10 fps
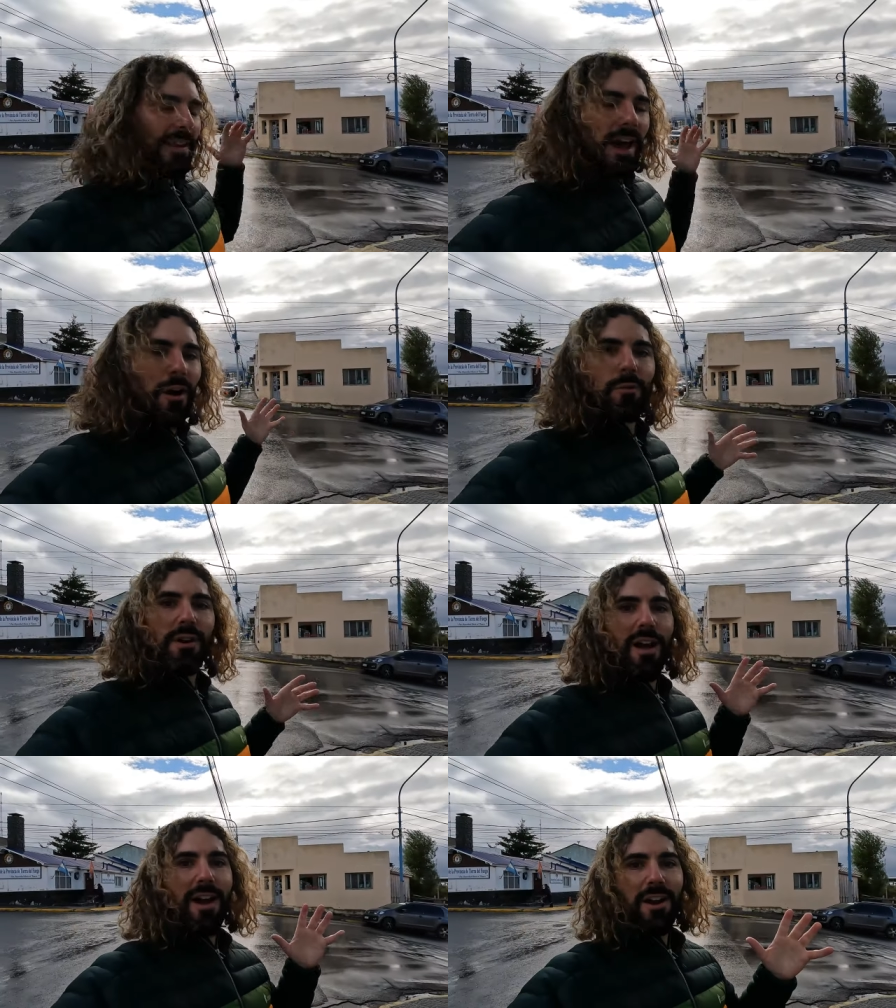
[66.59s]
Now
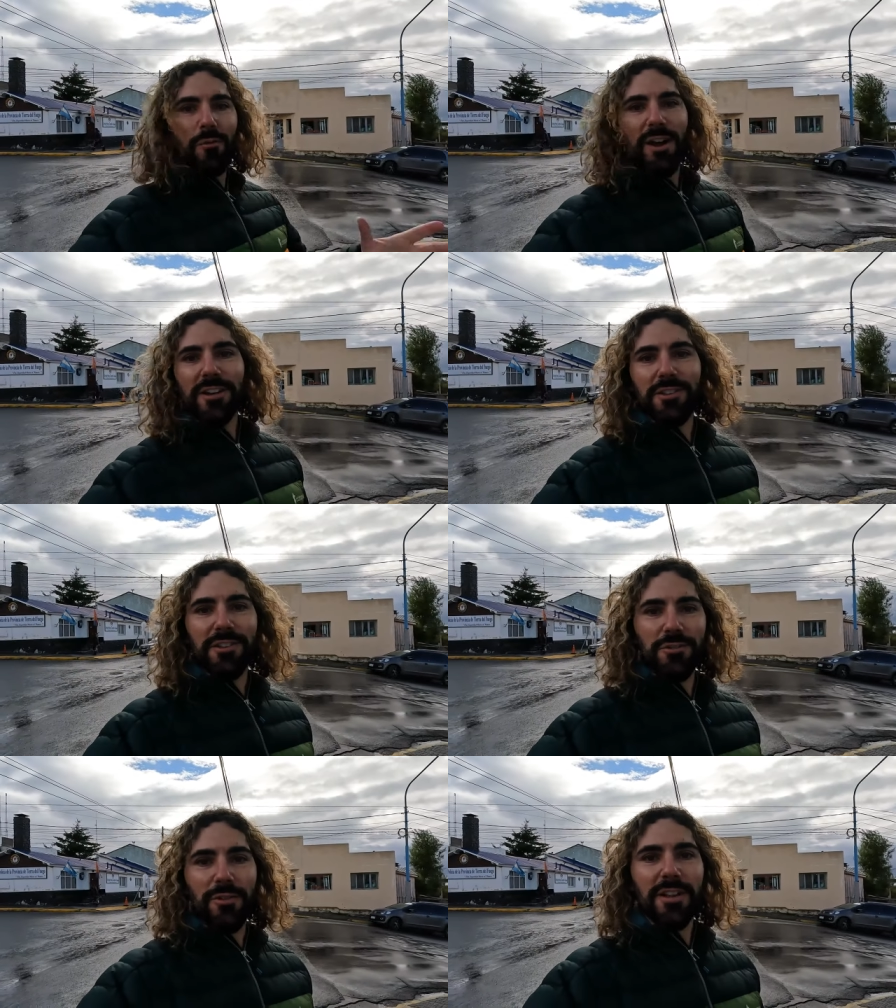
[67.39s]
we are on our way to
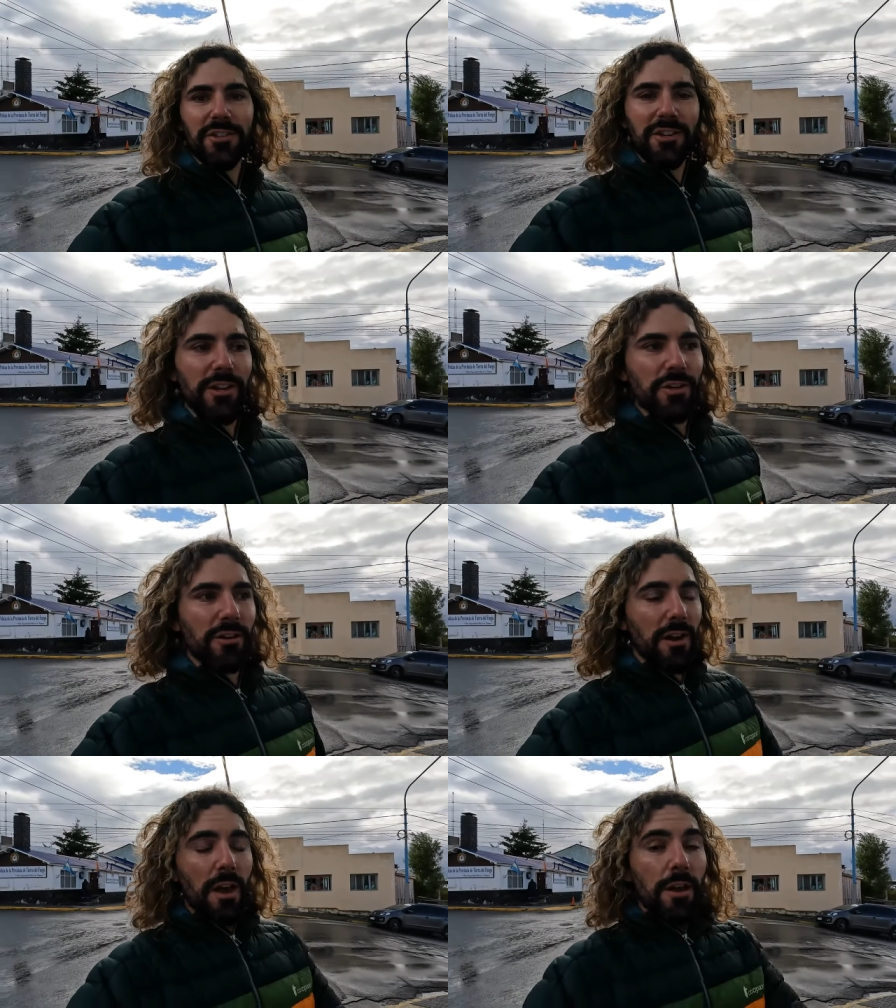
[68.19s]
the train
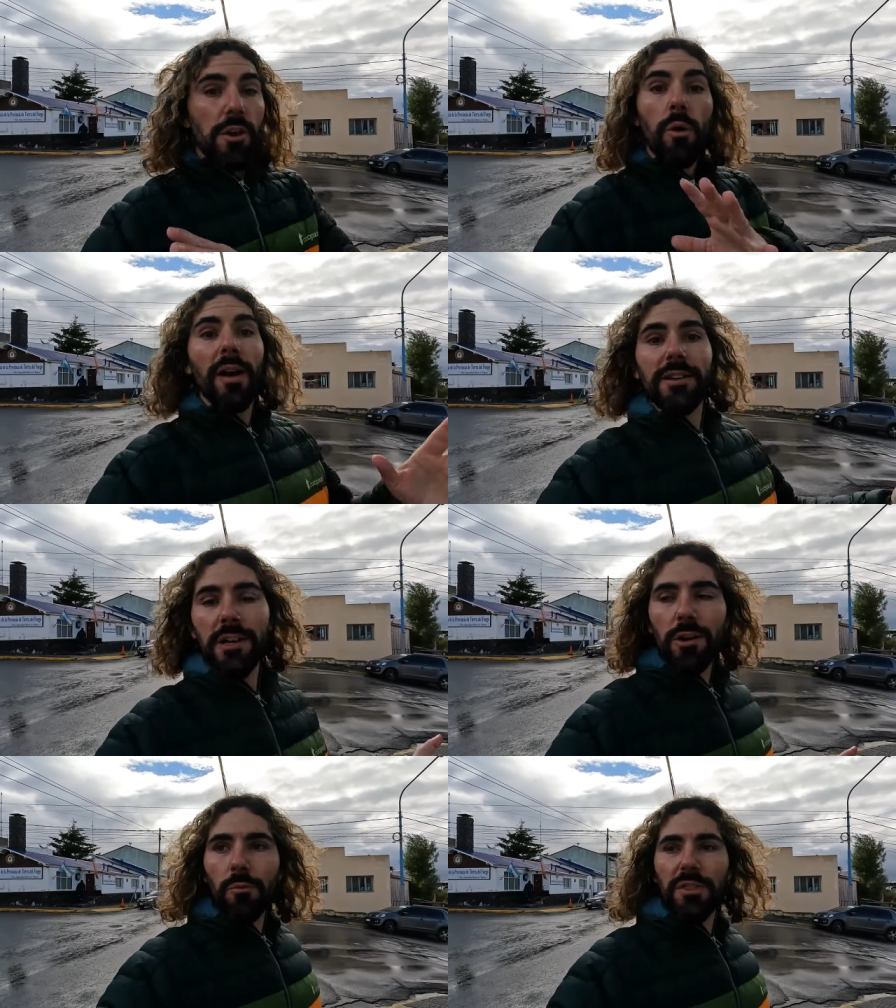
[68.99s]
station. No
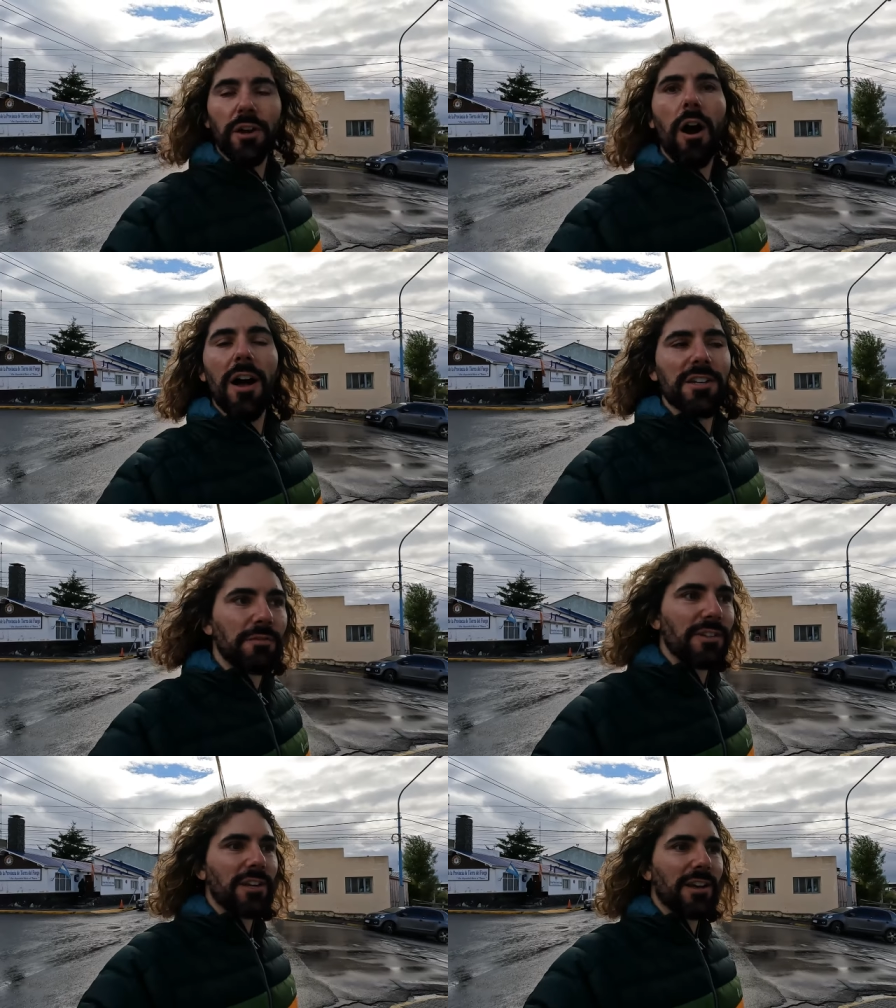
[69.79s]
idea what the cost
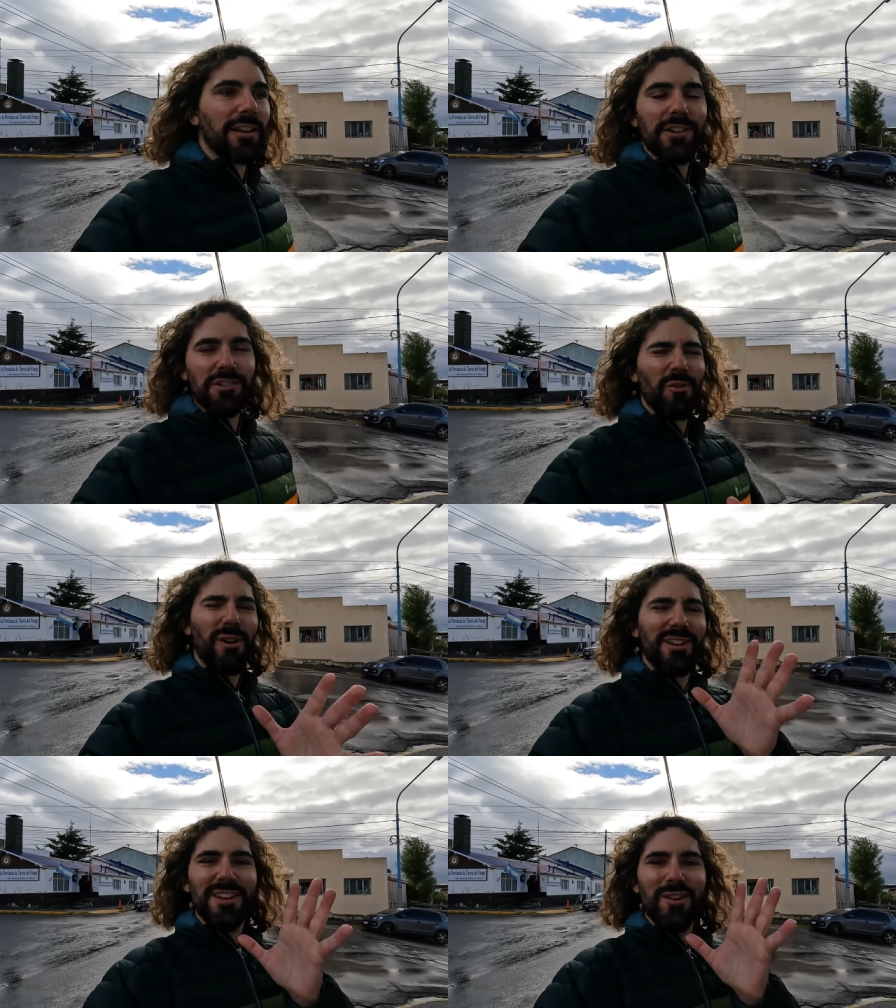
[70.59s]
of a ticket is,
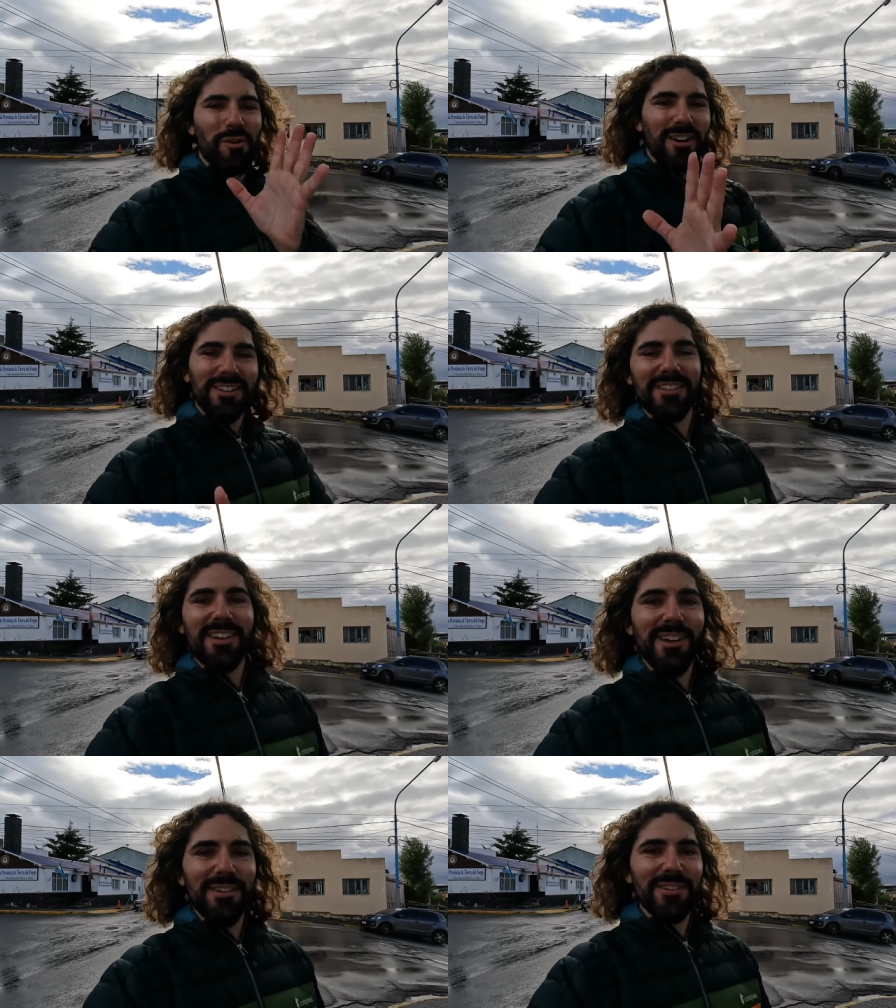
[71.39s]
no idea what it
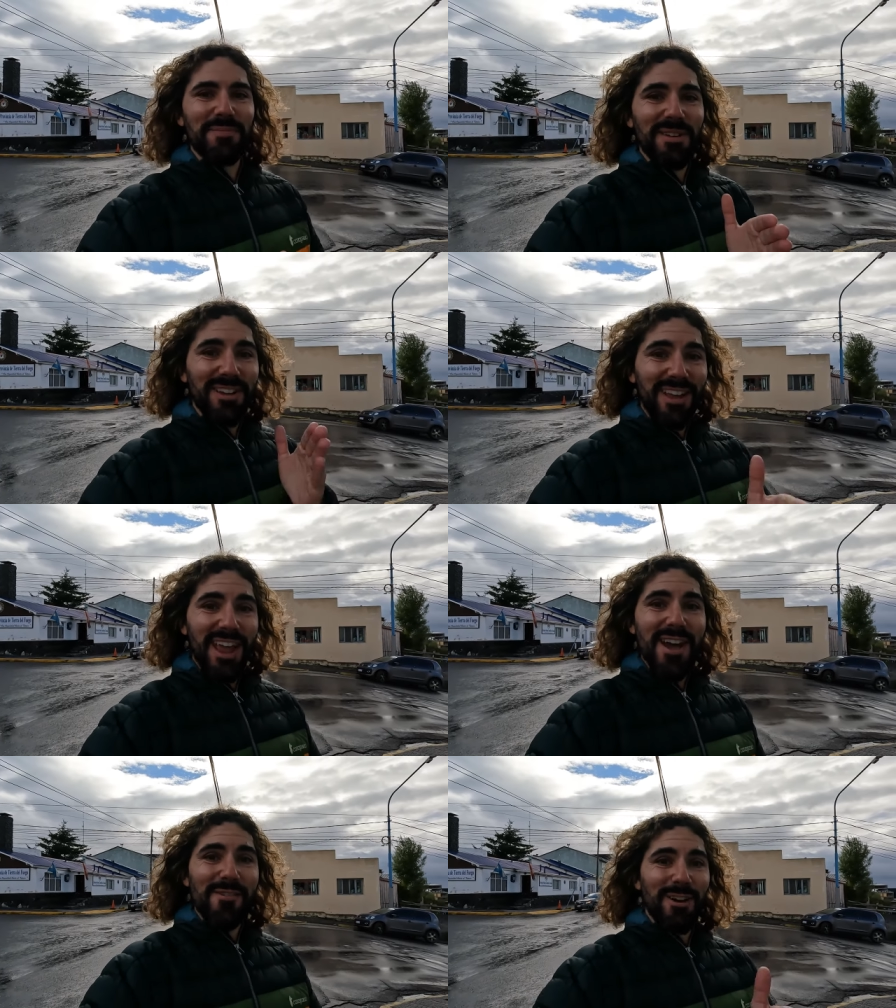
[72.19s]
entails, but
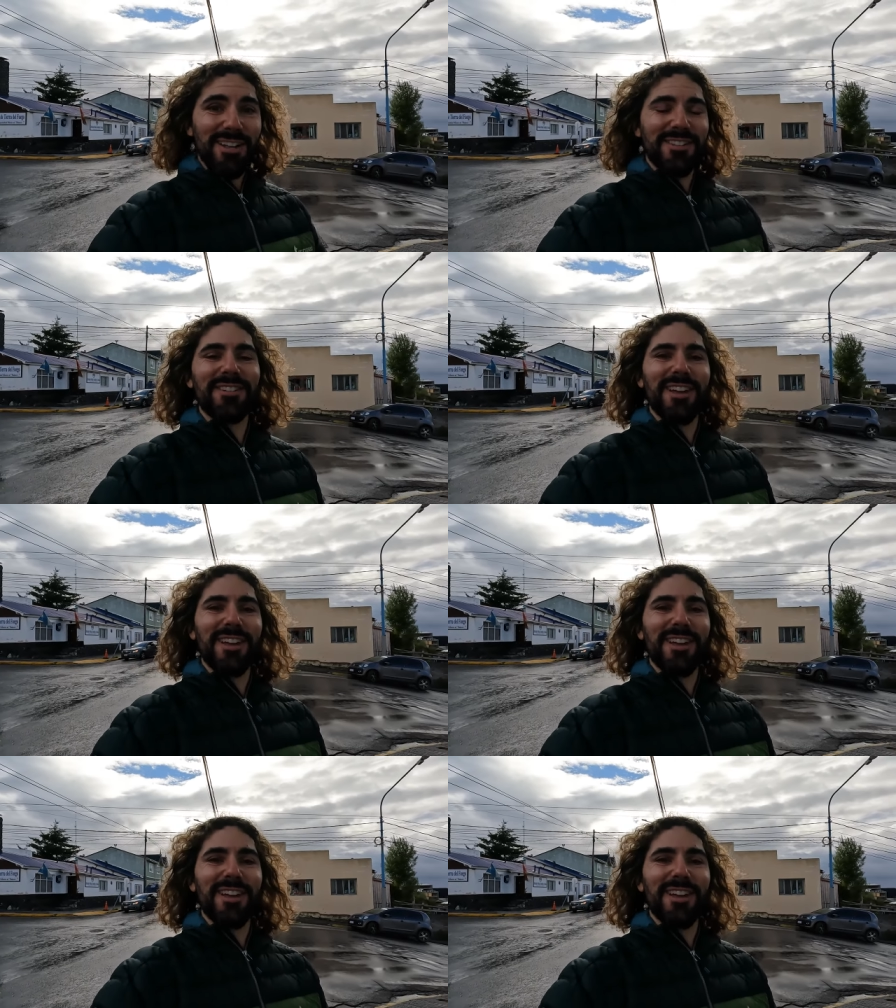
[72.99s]
can't wait to